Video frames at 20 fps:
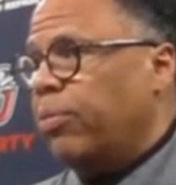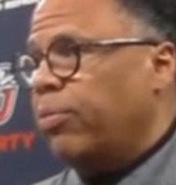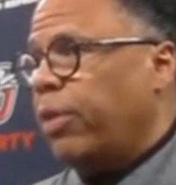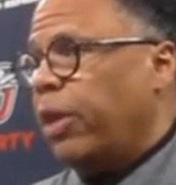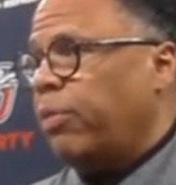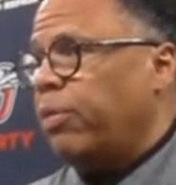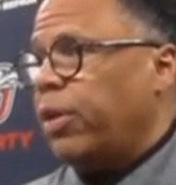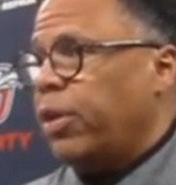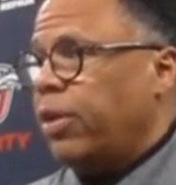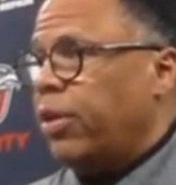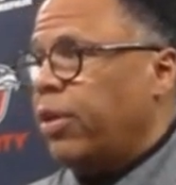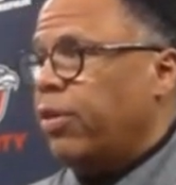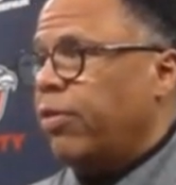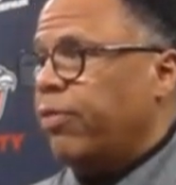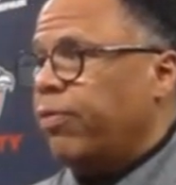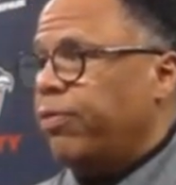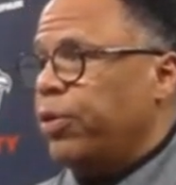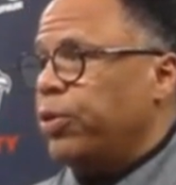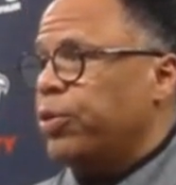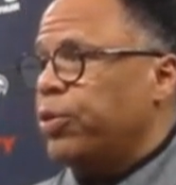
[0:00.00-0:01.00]
maybe
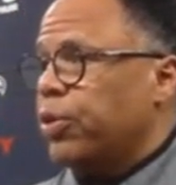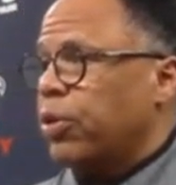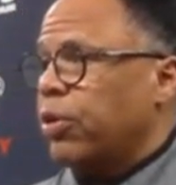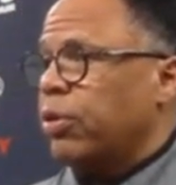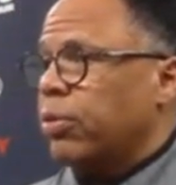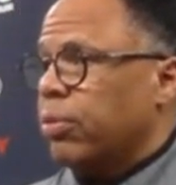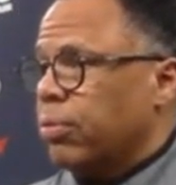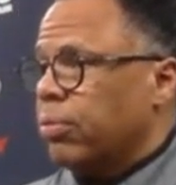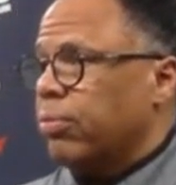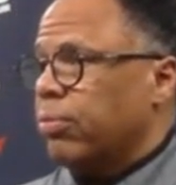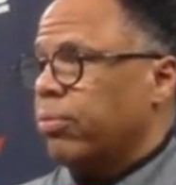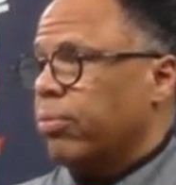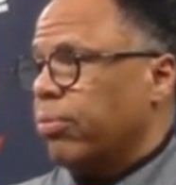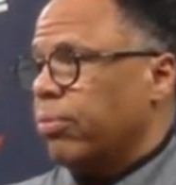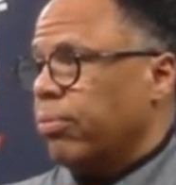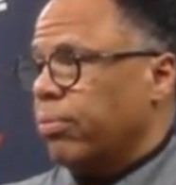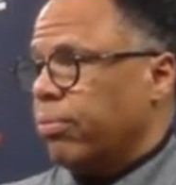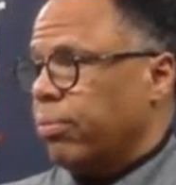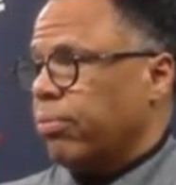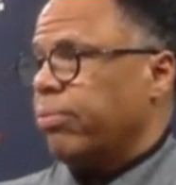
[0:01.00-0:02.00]
the future
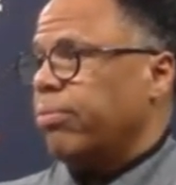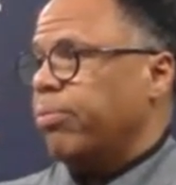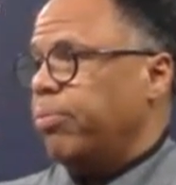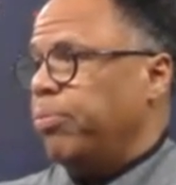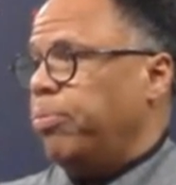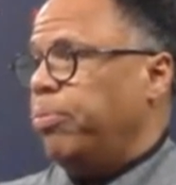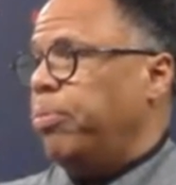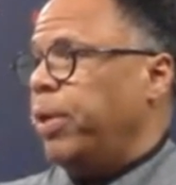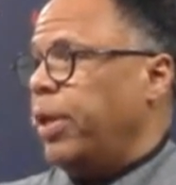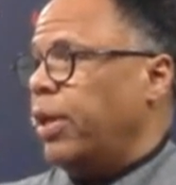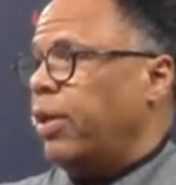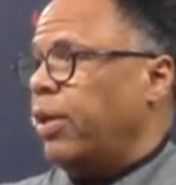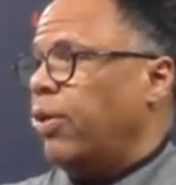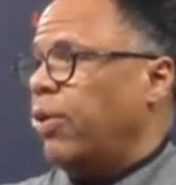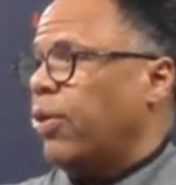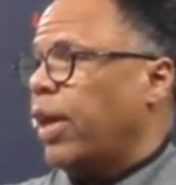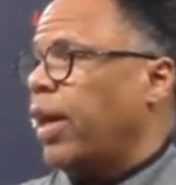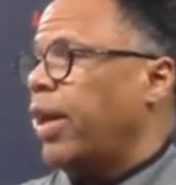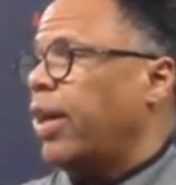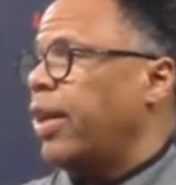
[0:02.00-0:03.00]
being
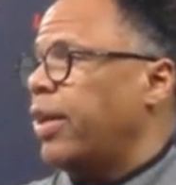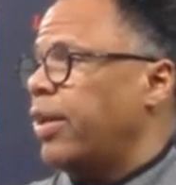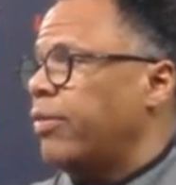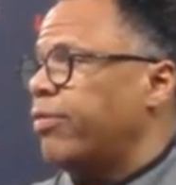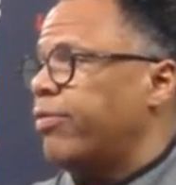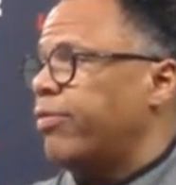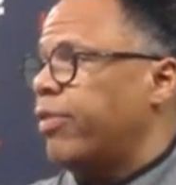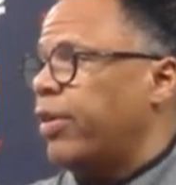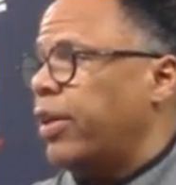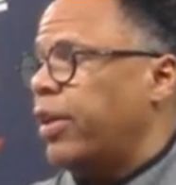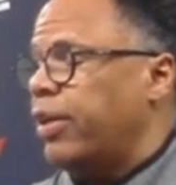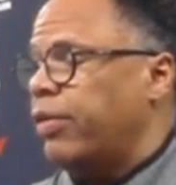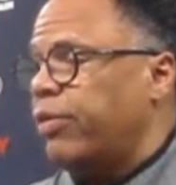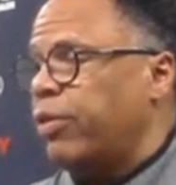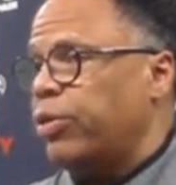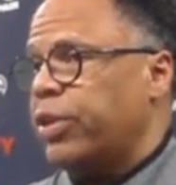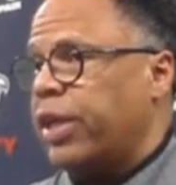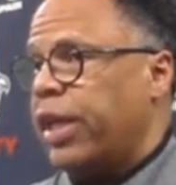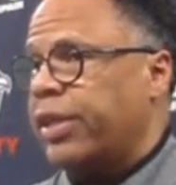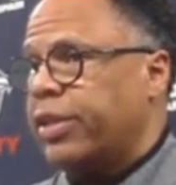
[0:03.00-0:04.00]
okay if
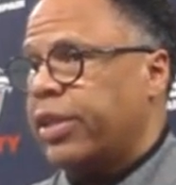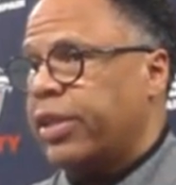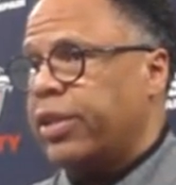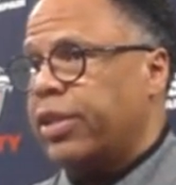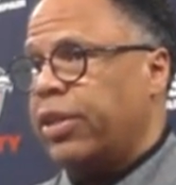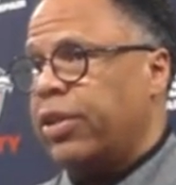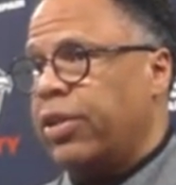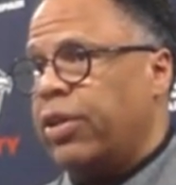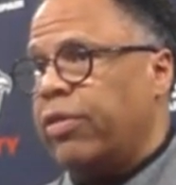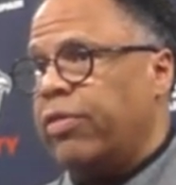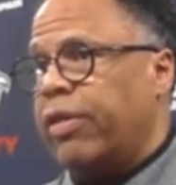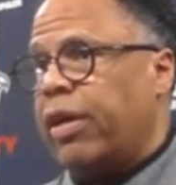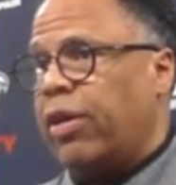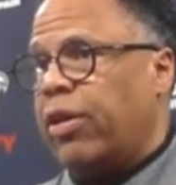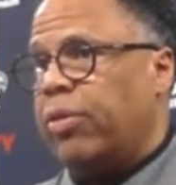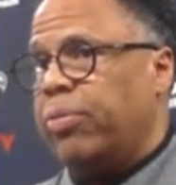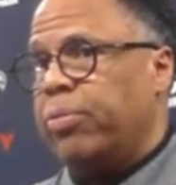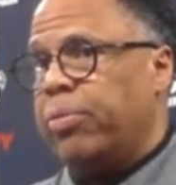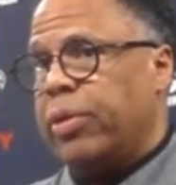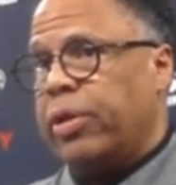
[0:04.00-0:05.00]
those guys continue to
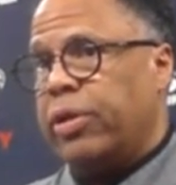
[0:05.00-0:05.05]
develop.